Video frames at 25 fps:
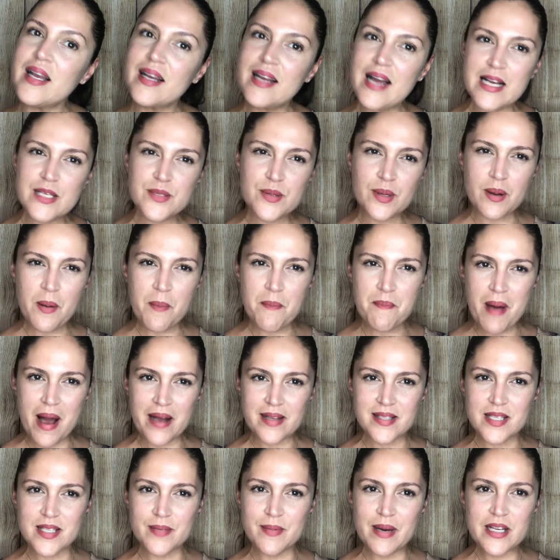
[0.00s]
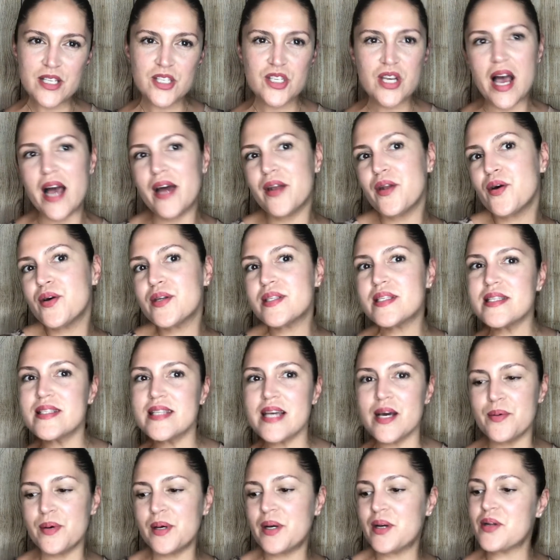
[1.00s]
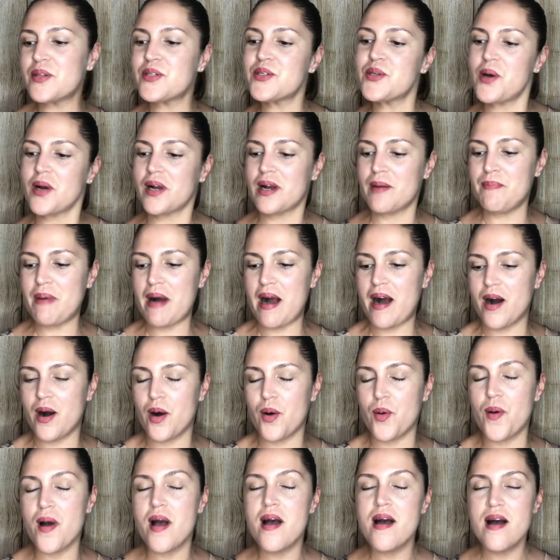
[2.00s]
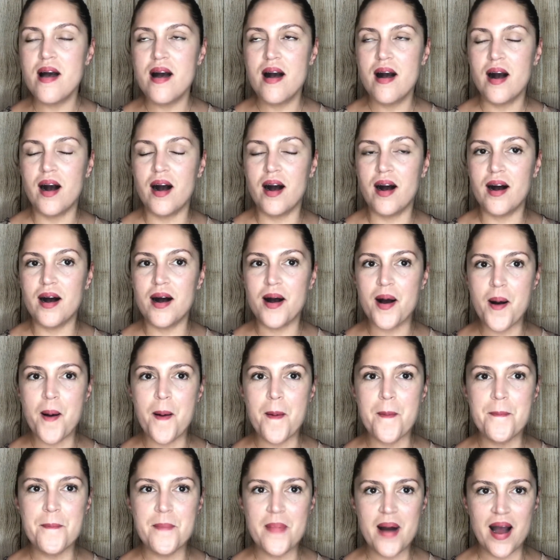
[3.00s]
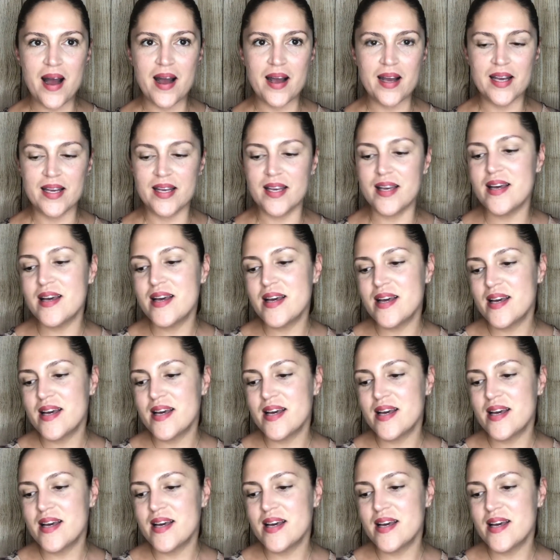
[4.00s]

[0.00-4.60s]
Hi guys, welcome back to my channel. Today we're gonna talk about uh, my